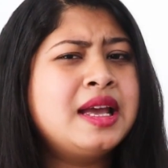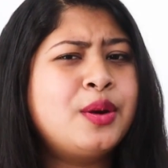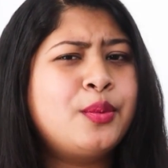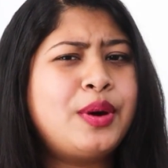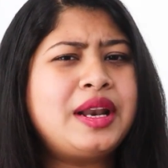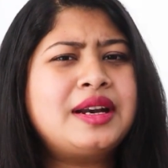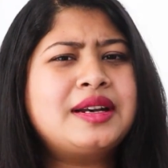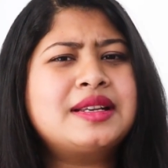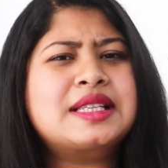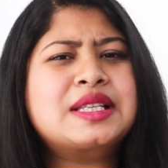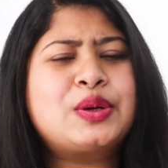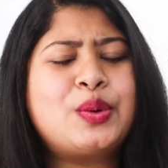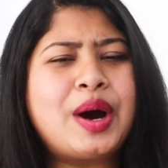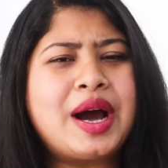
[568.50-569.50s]
Well, it is
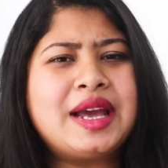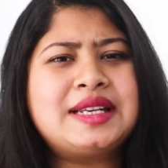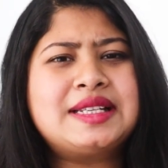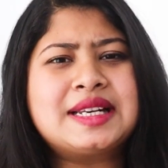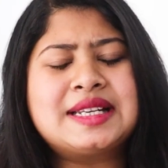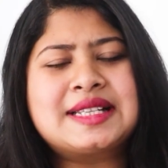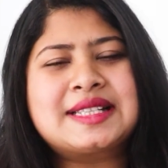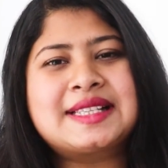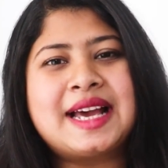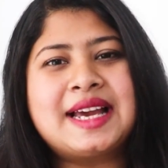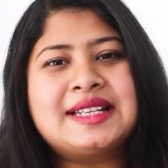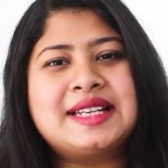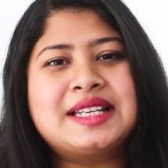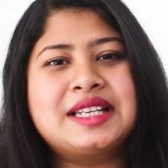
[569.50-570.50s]
quite an
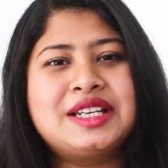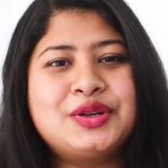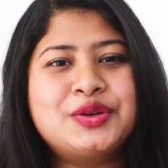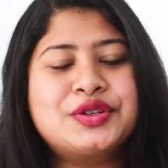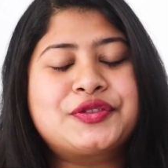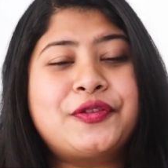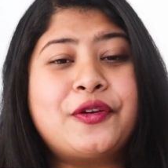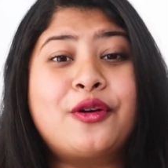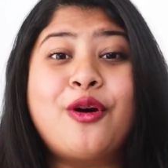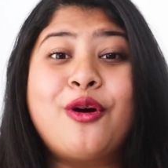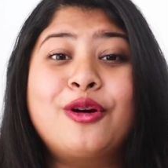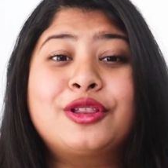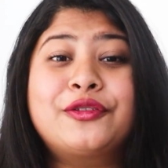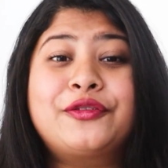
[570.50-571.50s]
exciting news for
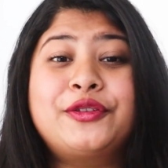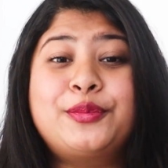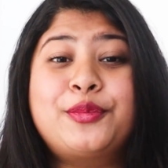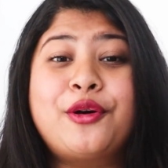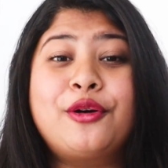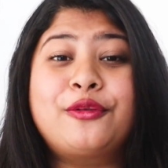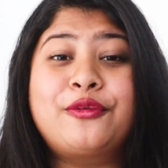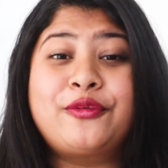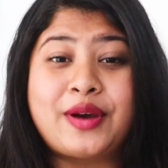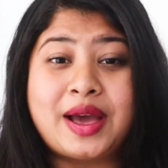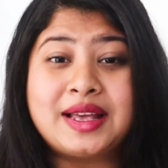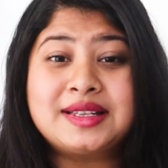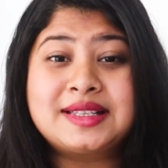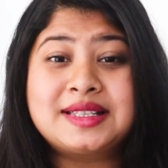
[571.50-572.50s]
all the football
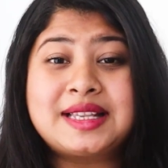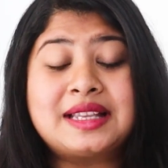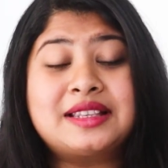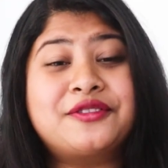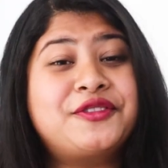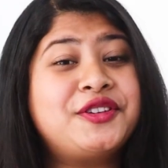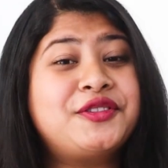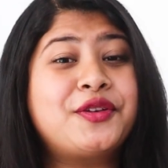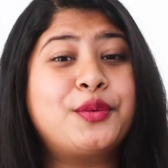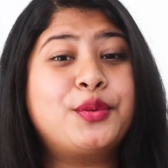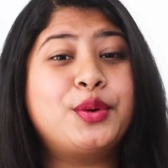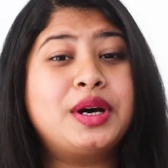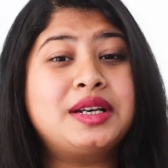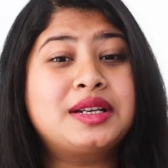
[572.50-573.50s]
fans that the
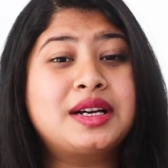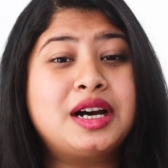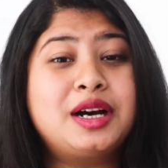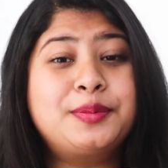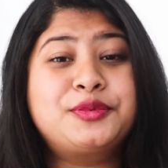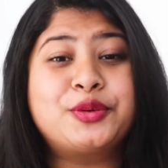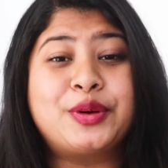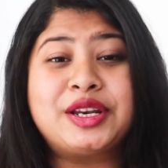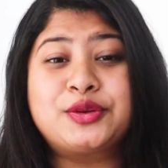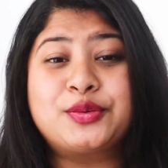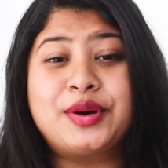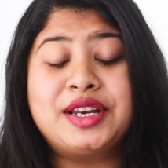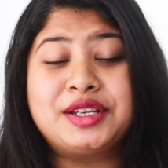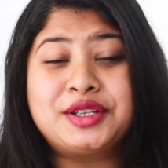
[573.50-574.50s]
FIFA World Cup
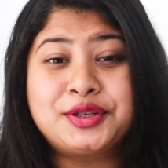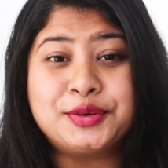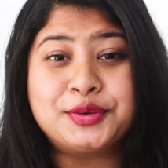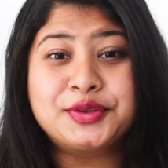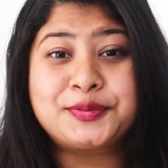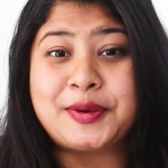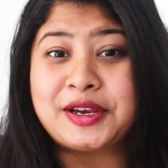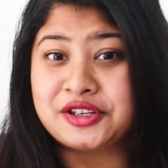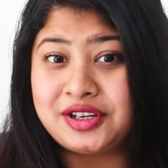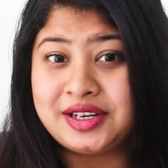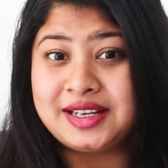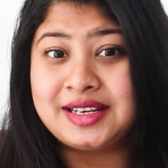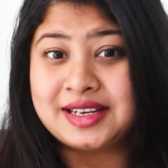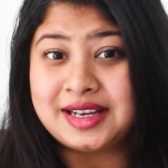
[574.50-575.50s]
2022,
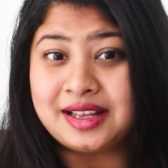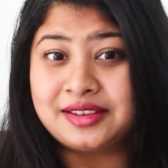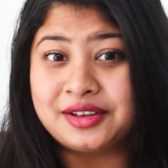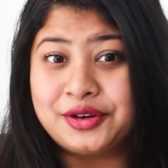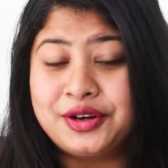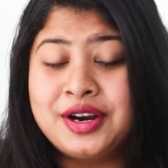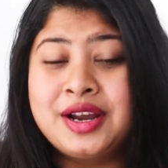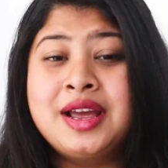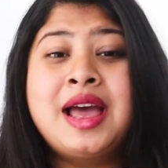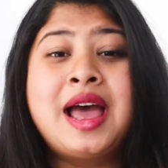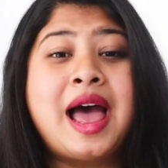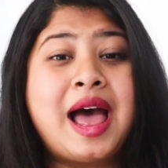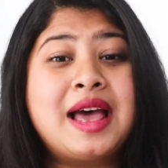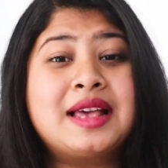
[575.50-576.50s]
especially in Qatar,
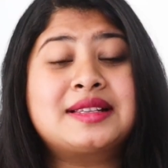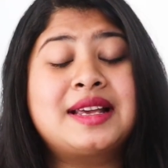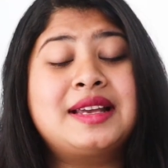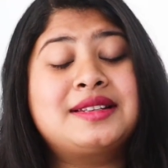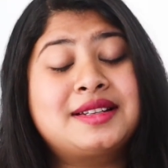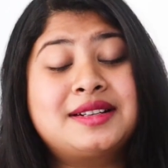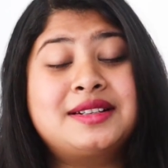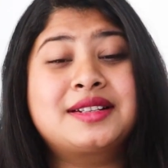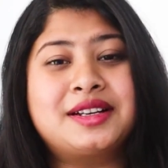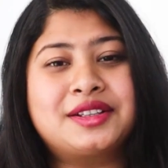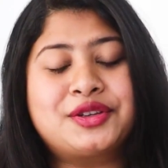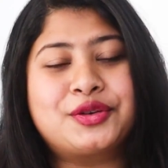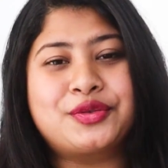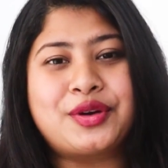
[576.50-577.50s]
has entered
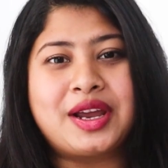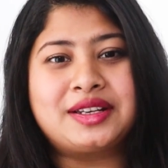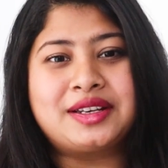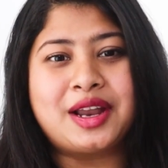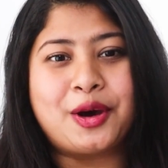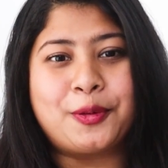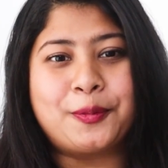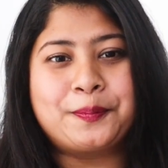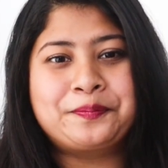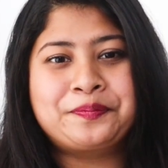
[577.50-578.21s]
Qatar right now.